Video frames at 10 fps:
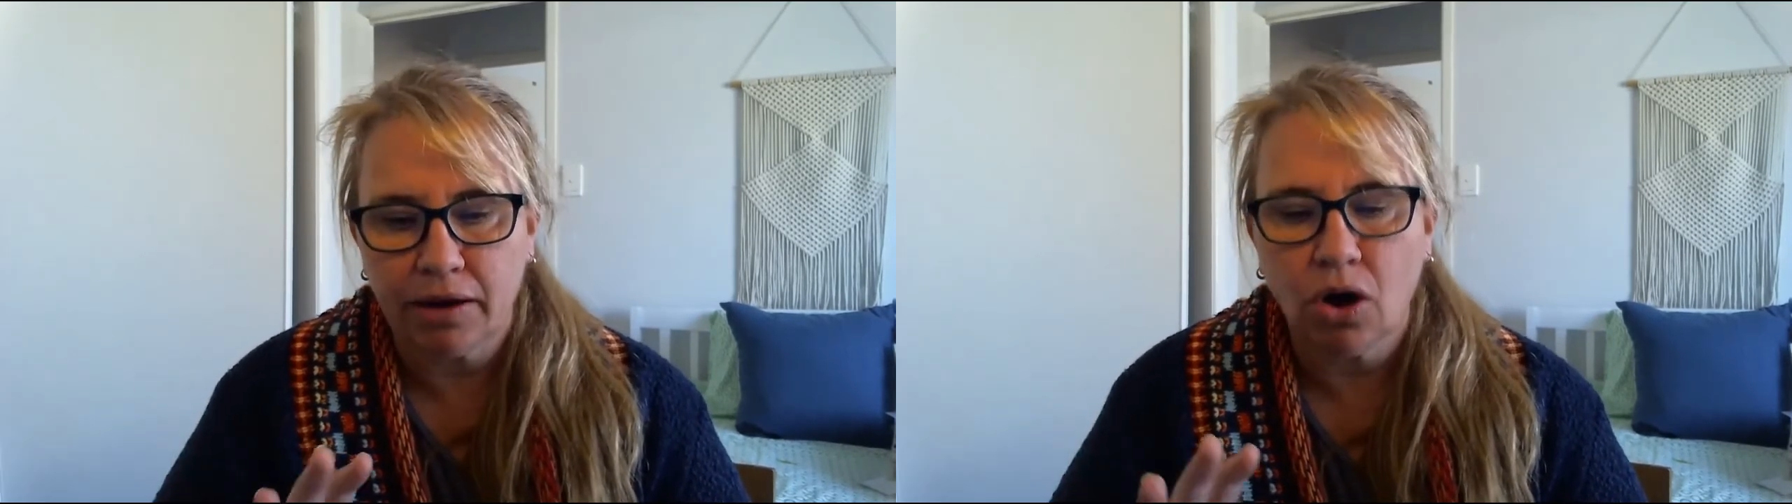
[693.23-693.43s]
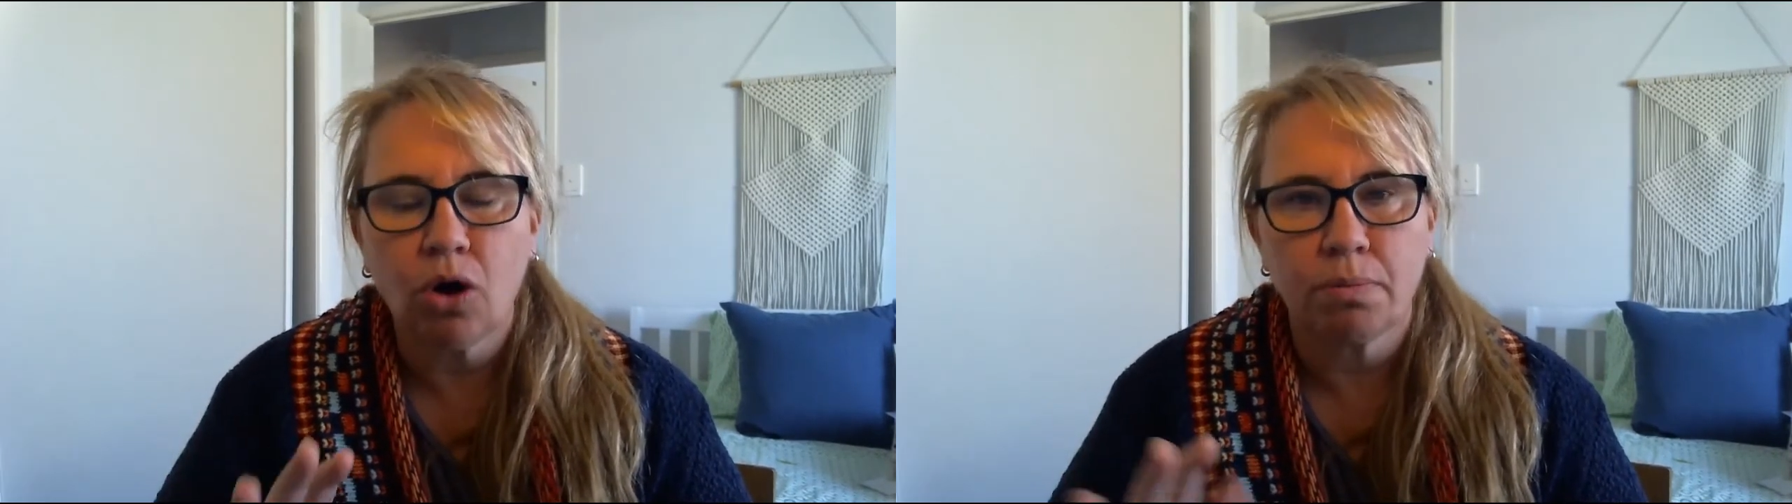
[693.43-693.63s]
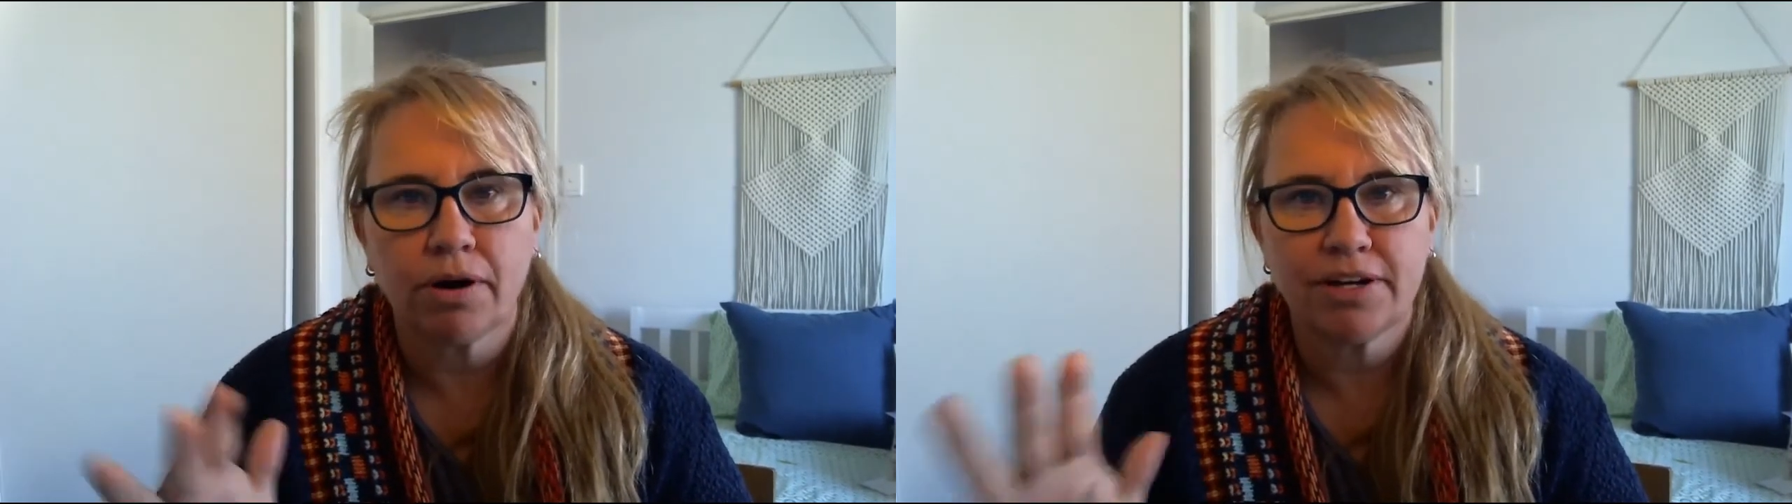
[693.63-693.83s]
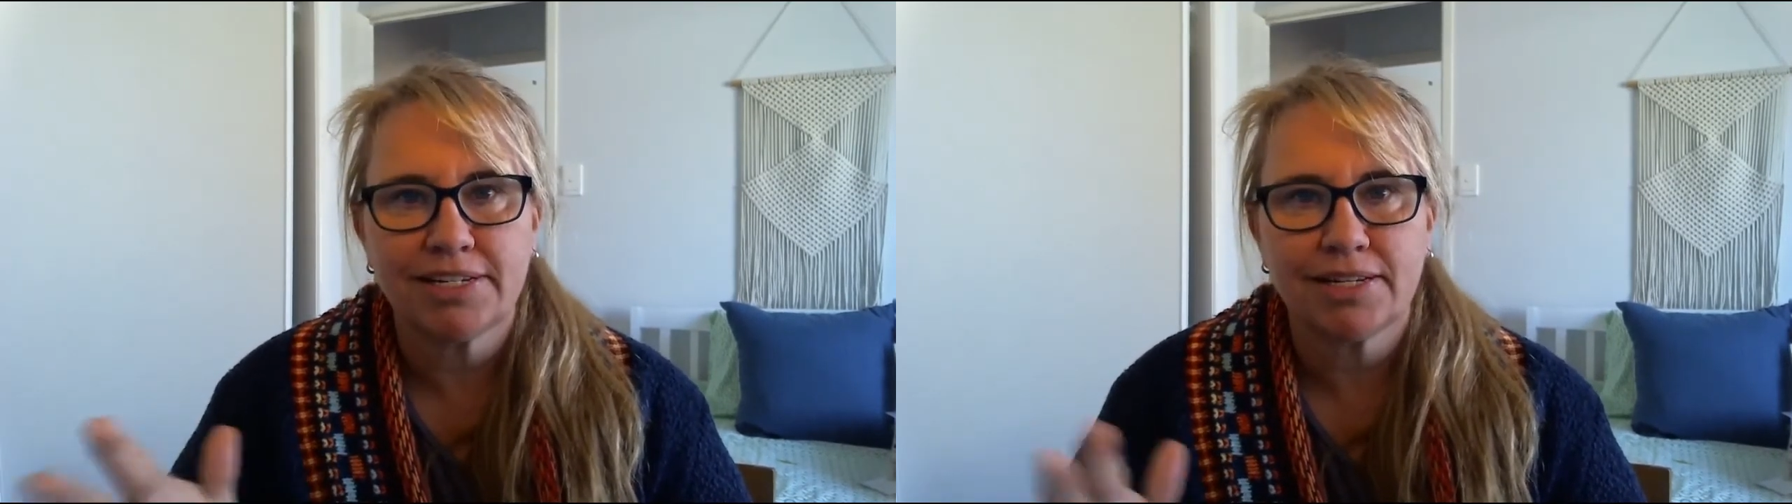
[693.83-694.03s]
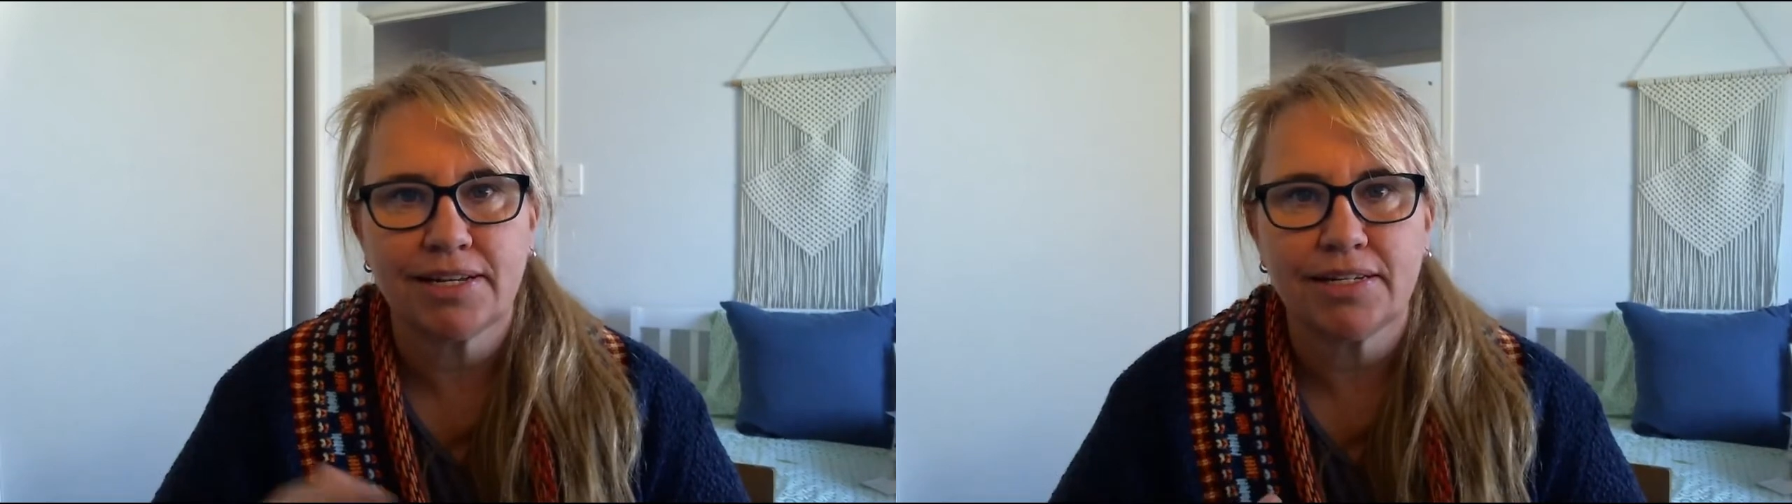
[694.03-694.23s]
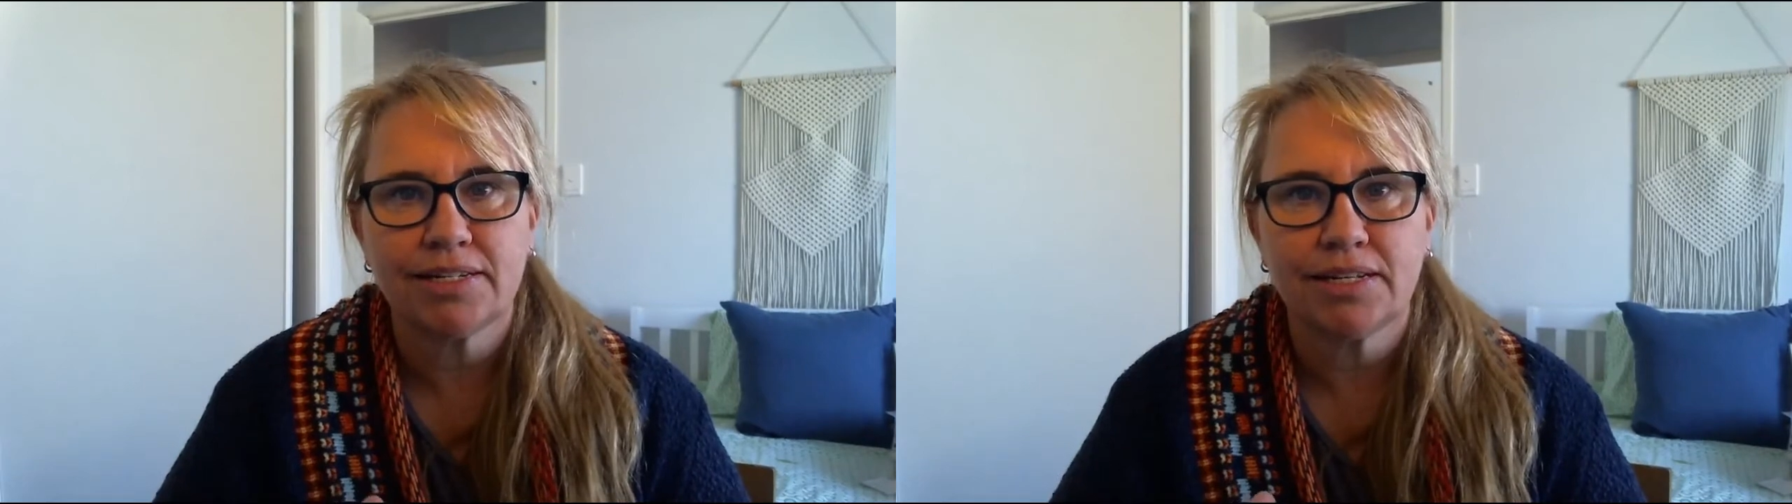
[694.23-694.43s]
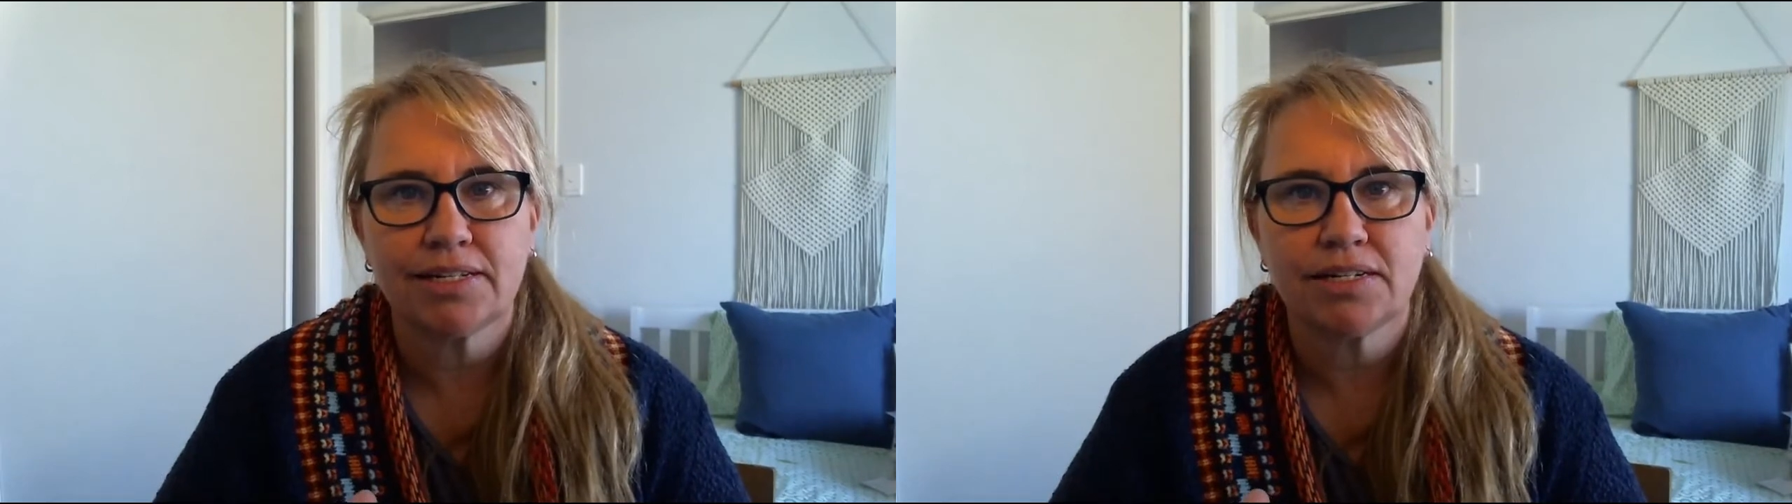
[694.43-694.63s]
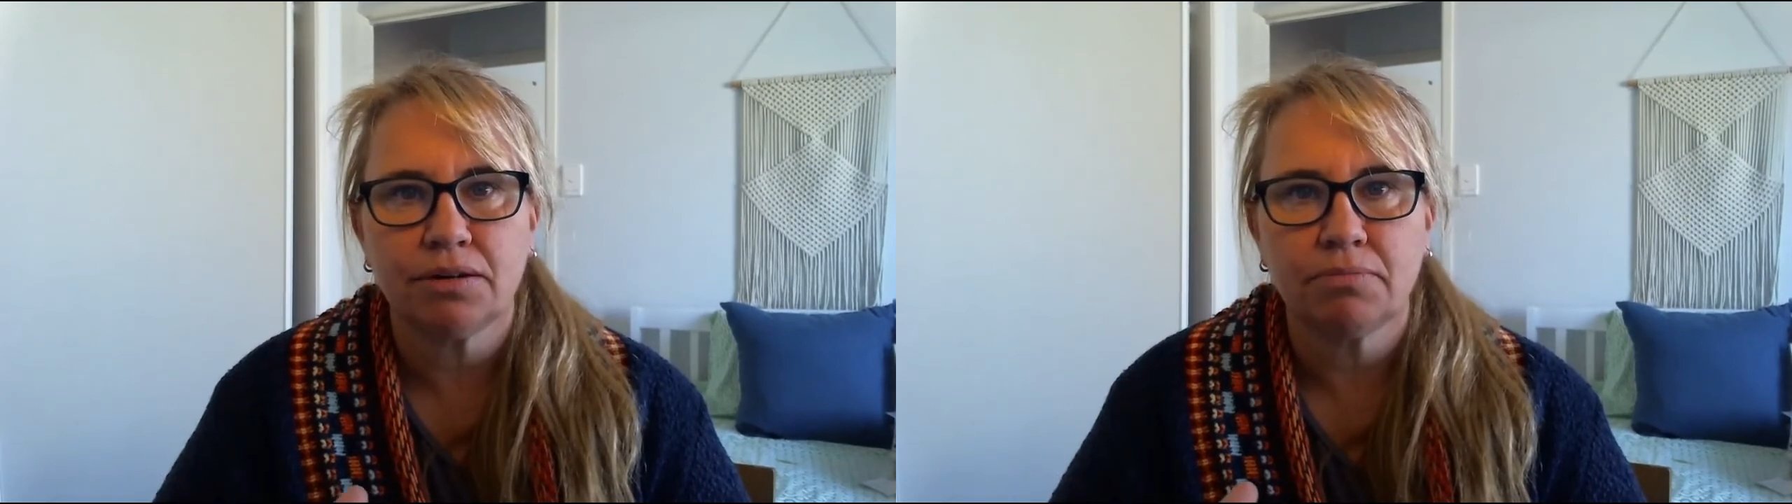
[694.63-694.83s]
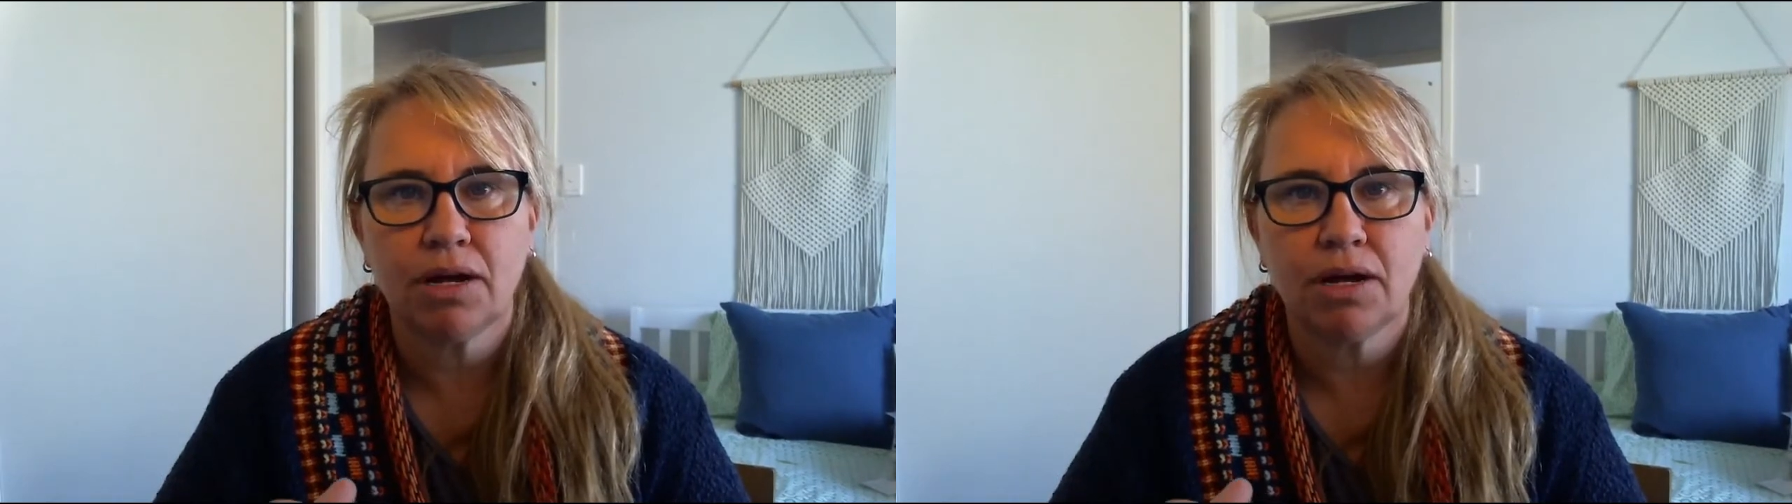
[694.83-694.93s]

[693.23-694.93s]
whole process and system,